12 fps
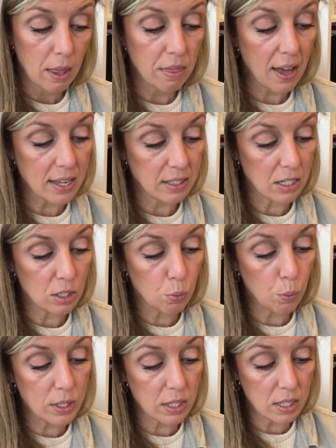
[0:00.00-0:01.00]
Thasus
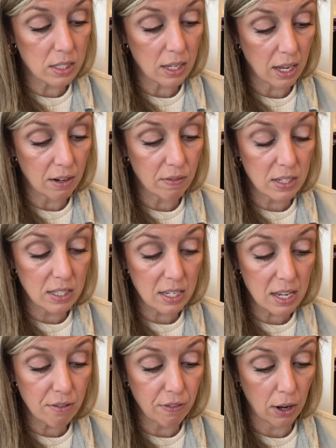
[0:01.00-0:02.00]
was the son of a
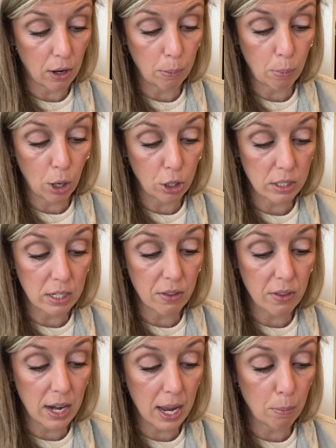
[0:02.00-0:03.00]
seafaring person in
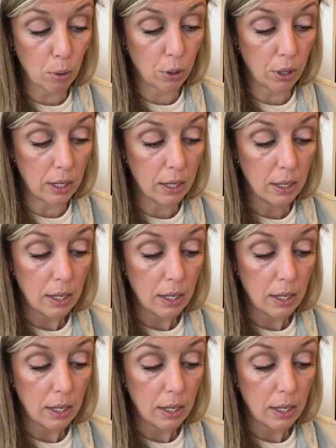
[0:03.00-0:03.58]
the neighborhood.